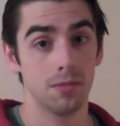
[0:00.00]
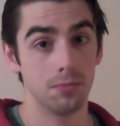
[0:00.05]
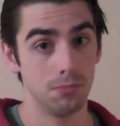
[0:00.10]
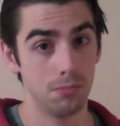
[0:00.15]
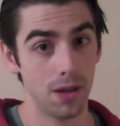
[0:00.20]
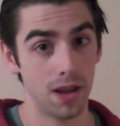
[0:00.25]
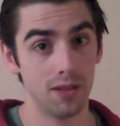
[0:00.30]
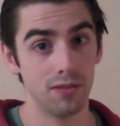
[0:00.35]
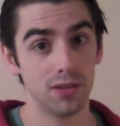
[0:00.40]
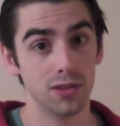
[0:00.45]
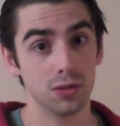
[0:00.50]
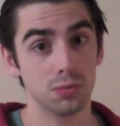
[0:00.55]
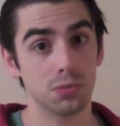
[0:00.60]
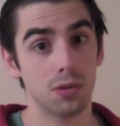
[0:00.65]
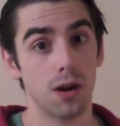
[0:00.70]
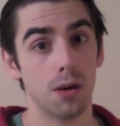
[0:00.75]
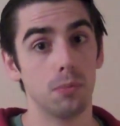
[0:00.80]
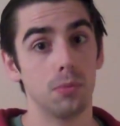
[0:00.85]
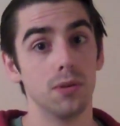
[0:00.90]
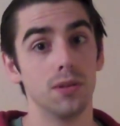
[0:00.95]
beneficial
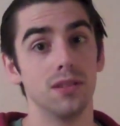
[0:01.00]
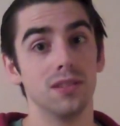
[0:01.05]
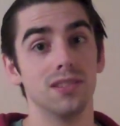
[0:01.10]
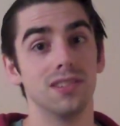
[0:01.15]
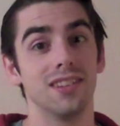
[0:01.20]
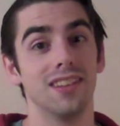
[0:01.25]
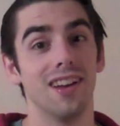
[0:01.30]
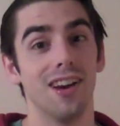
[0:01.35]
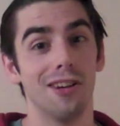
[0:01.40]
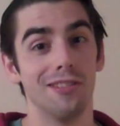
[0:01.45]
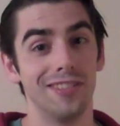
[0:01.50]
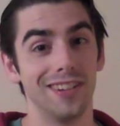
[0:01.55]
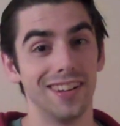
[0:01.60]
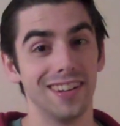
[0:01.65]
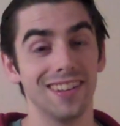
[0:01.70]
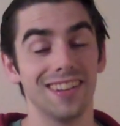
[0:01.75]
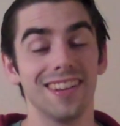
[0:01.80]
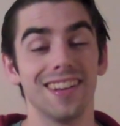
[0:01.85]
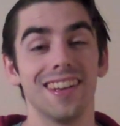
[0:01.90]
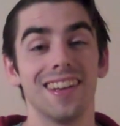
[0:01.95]
properties of it.